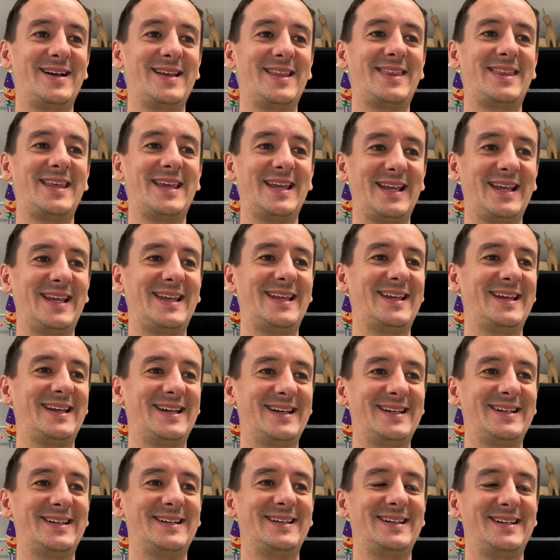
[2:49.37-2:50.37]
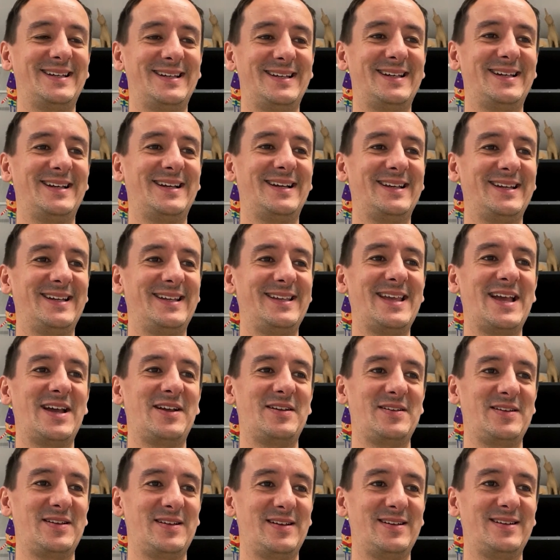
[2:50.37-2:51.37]
think
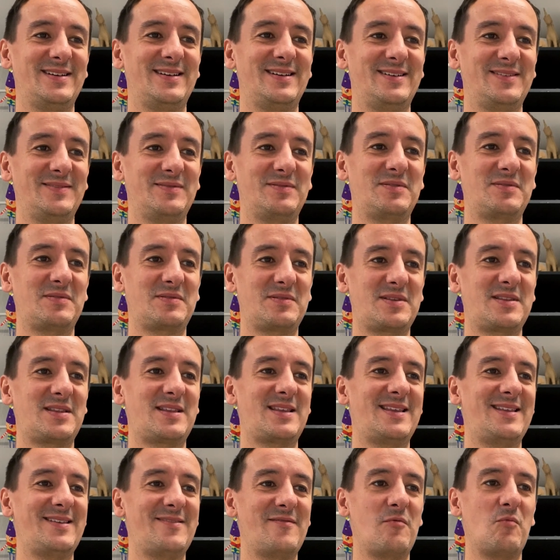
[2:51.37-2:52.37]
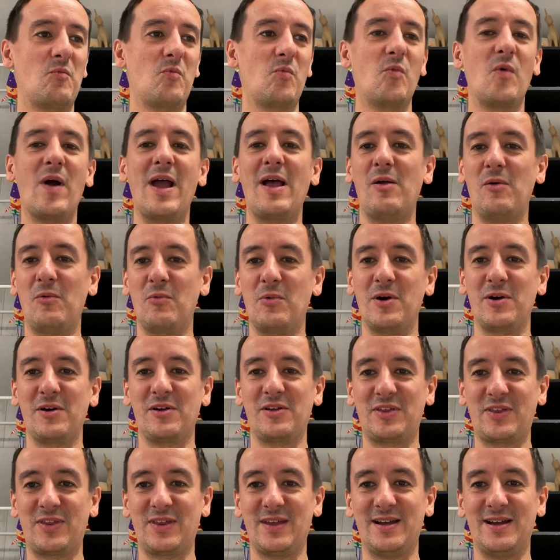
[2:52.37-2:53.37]
I'm well
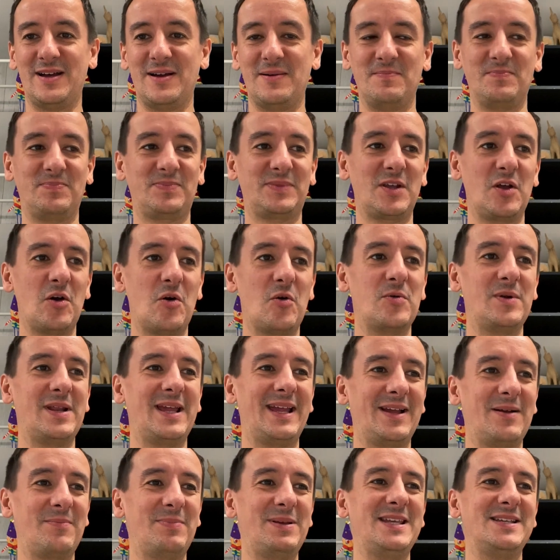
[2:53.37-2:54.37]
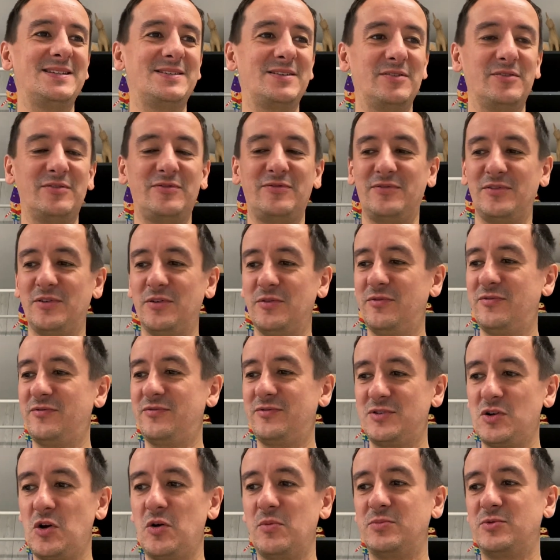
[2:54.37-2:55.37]
worth owning a piece of
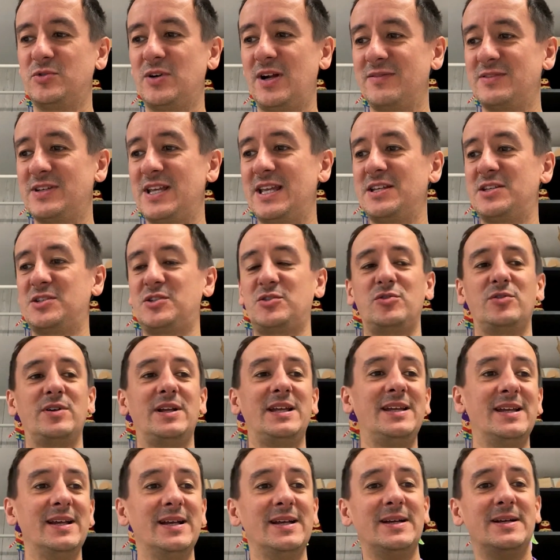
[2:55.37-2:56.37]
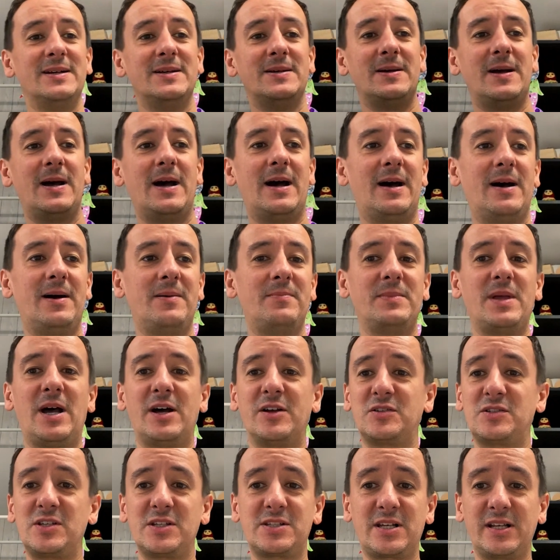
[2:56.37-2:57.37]
Top Drive's history. I
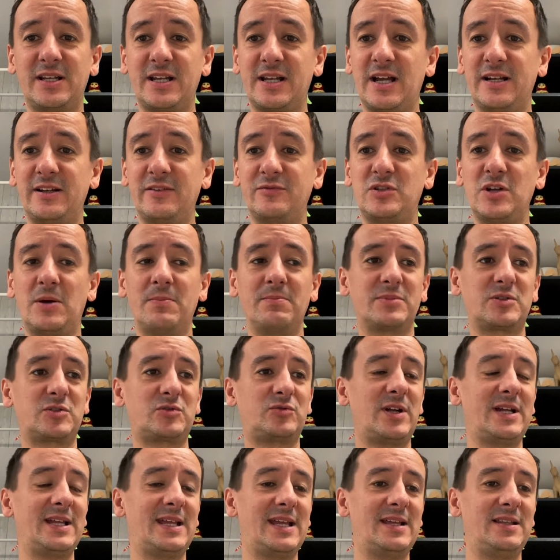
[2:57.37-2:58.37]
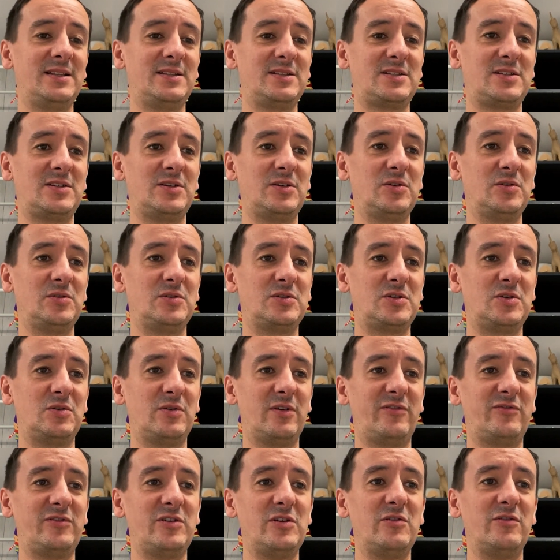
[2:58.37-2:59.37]
was just going to kind of jump straight into a
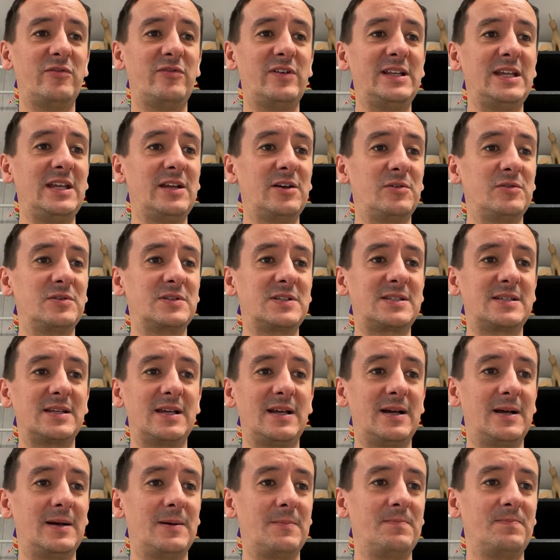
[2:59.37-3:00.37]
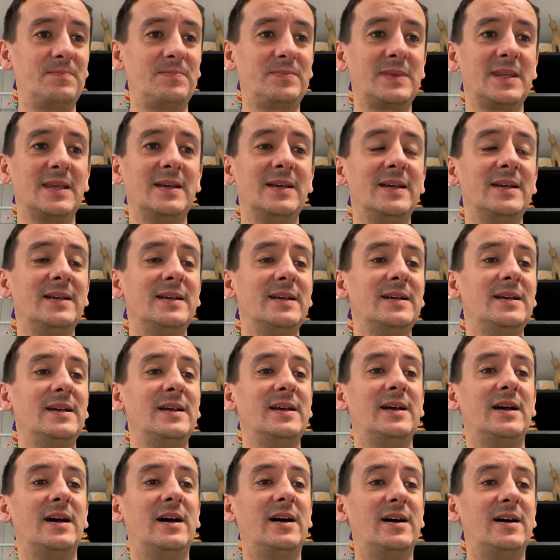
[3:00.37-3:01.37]
few videos
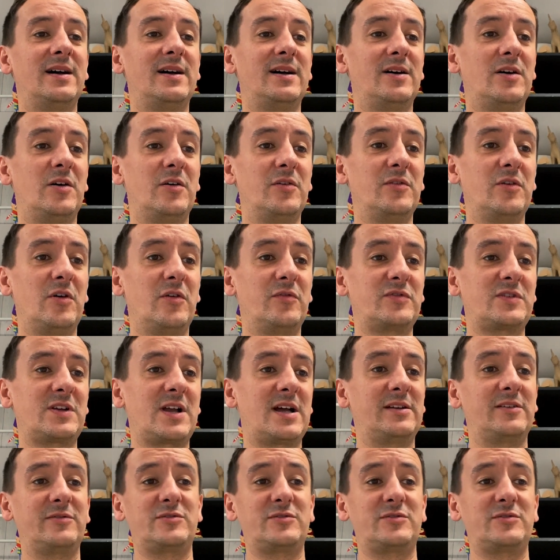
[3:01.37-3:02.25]
of kind of